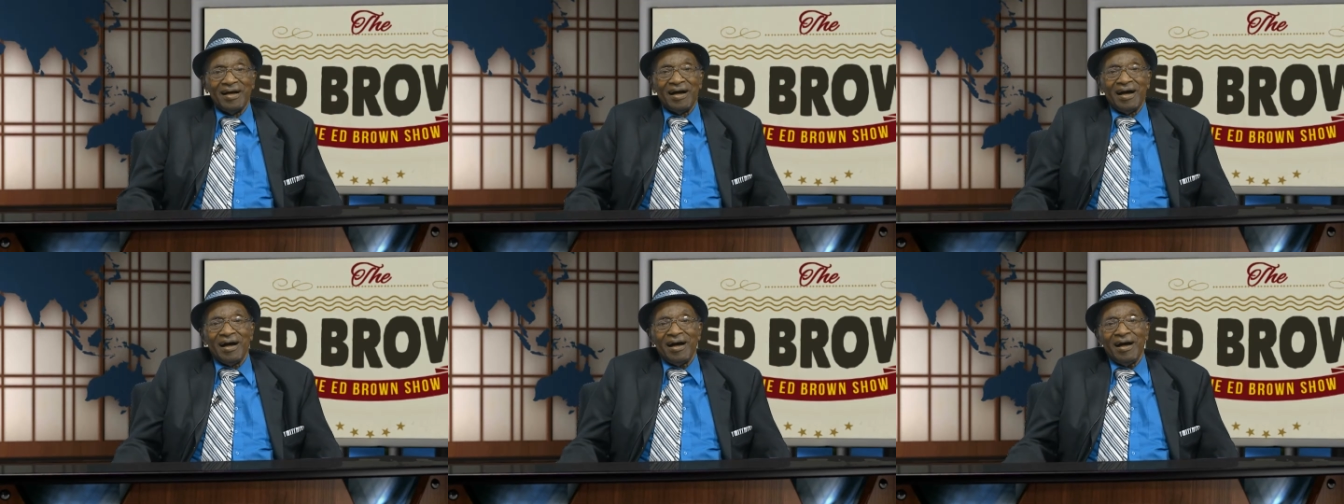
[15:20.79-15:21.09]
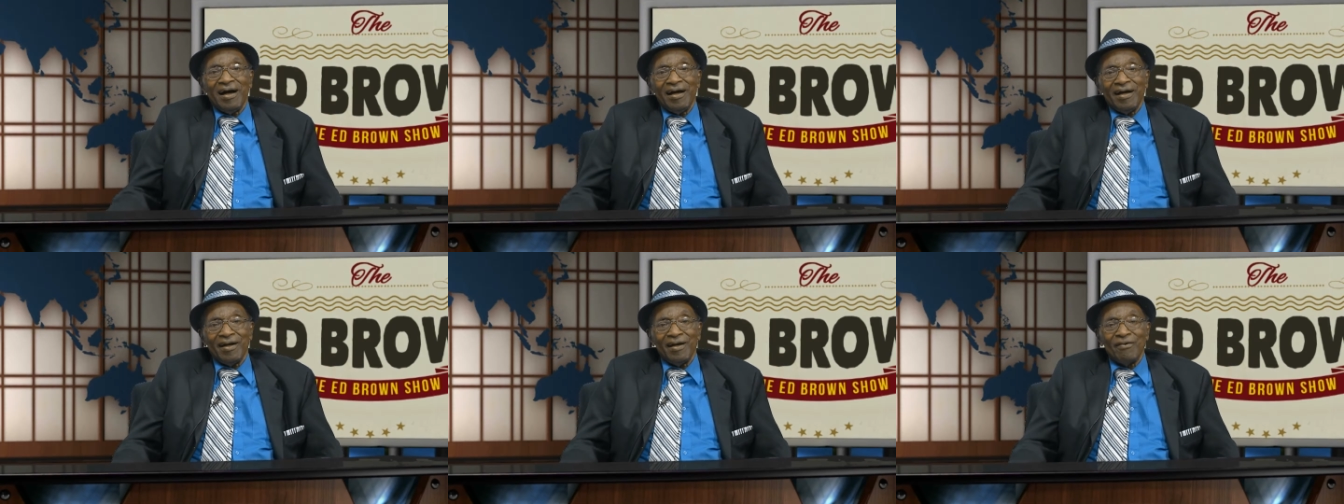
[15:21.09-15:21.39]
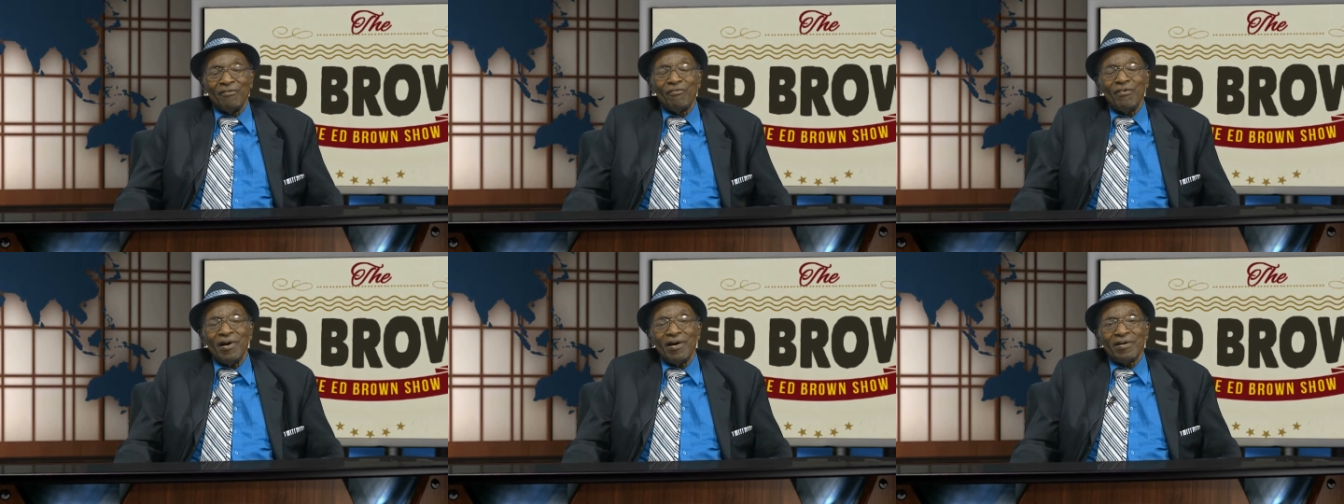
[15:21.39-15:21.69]
Hi,
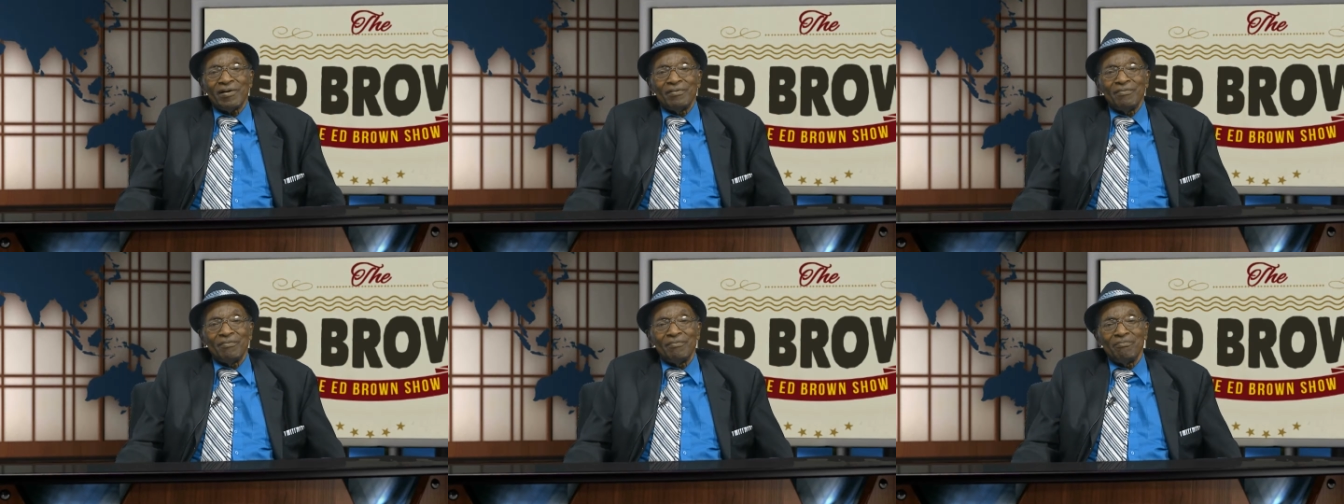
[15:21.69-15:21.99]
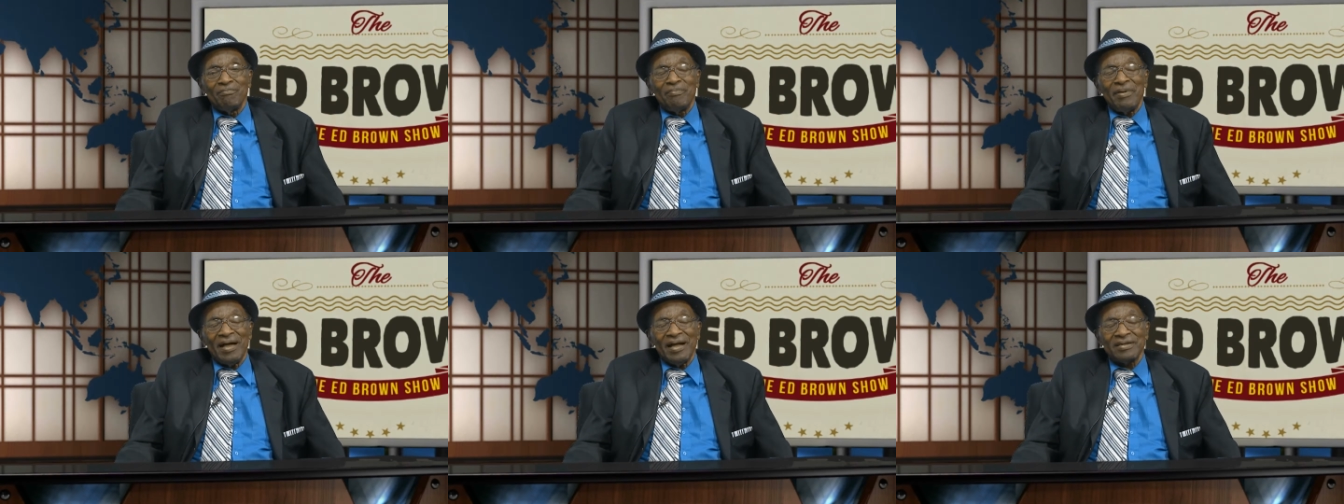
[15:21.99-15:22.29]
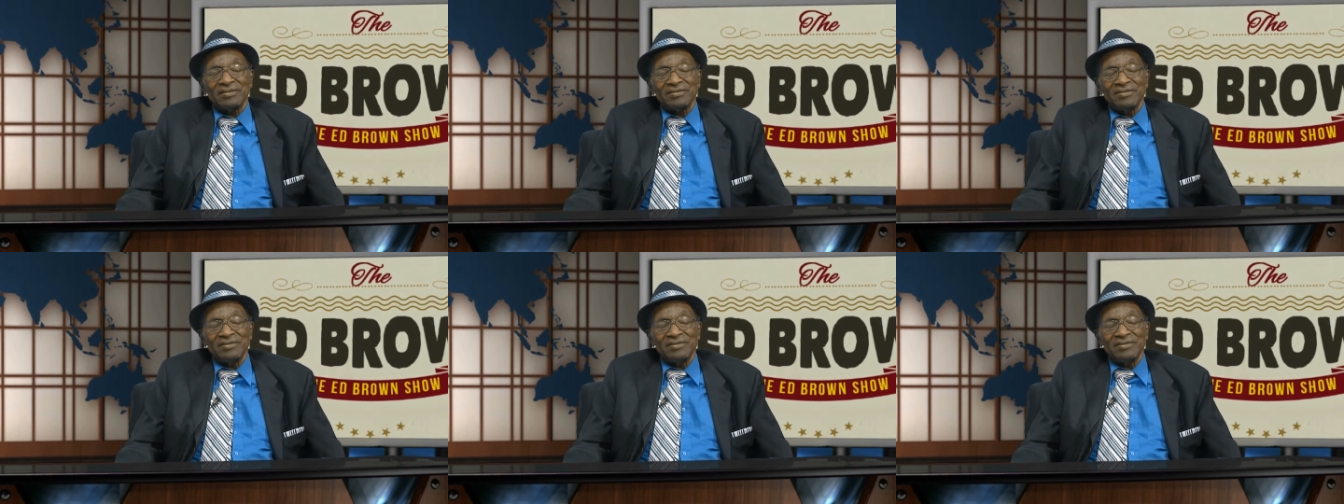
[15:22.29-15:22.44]
welcome back